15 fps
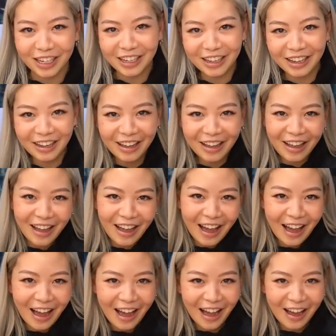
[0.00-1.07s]
like
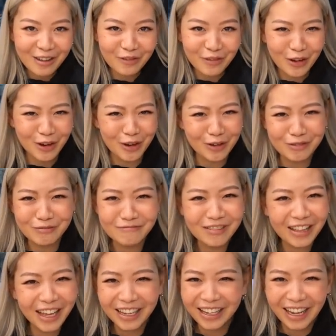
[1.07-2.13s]
iPhone
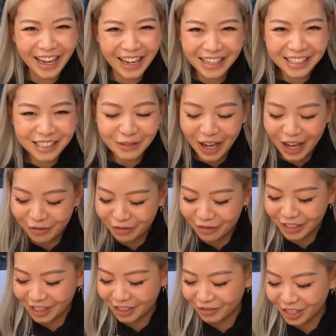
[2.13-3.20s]
like case. I haven't
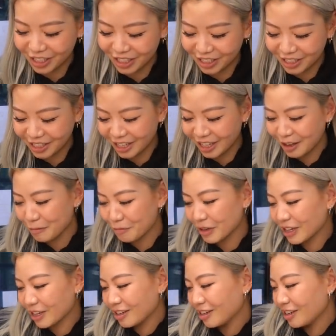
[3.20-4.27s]
received it just yet,
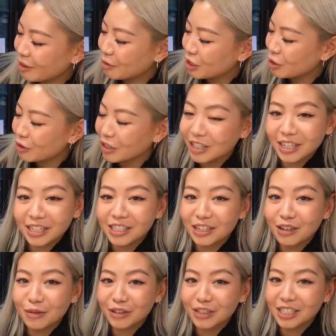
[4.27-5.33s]
but let me know what you guys think
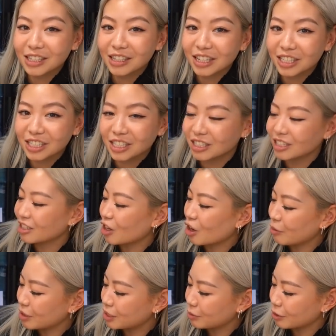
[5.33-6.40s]
about this collection in the
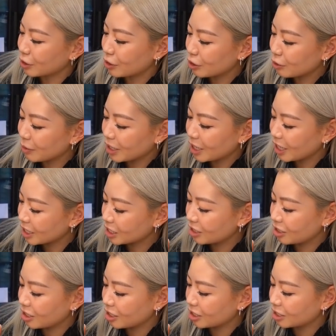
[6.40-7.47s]
comments below. But I actually
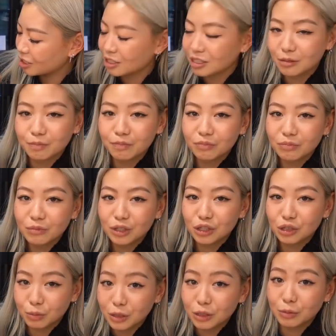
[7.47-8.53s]
think it's
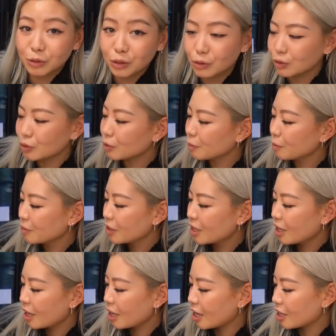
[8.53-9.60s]
super, super cool.
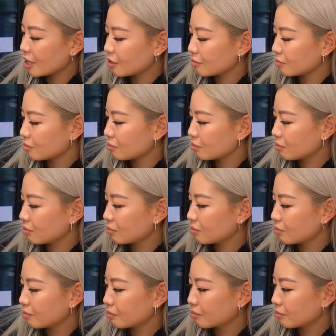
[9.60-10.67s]
And
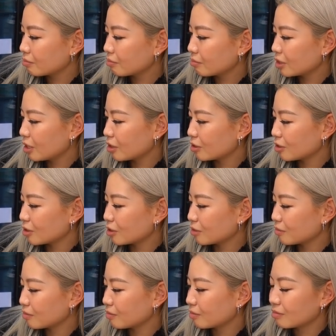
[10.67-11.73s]
I don't know.
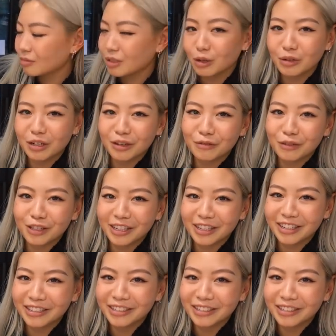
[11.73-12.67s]
I want everything.